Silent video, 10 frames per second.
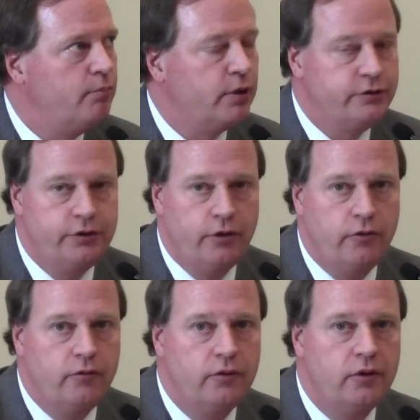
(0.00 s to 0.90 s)

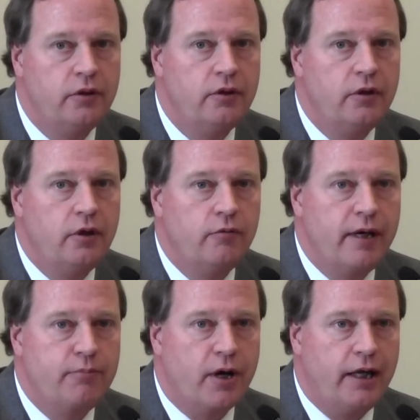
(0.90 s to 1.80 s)
pursue
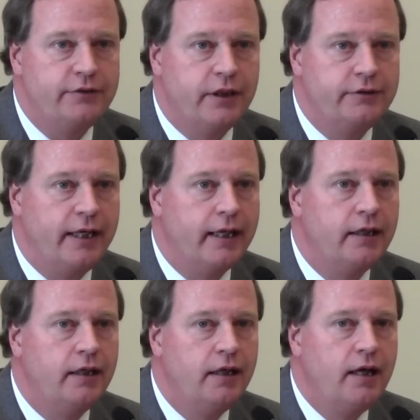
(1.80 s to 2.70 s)

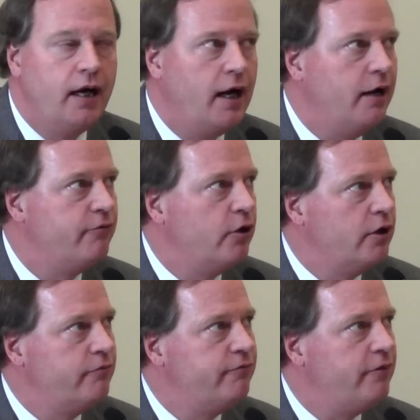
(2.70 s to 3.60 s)
reprocessing, I've
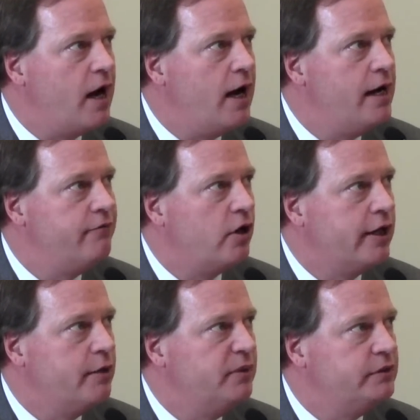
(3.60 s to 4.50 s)
heard 5
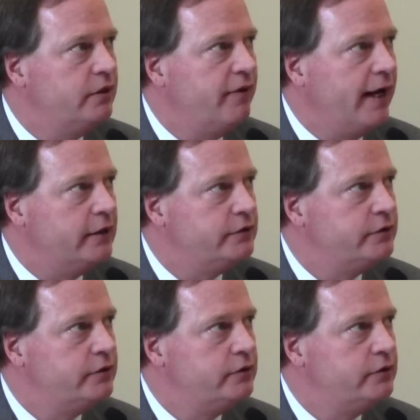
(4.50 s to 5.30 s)
arguments advanced.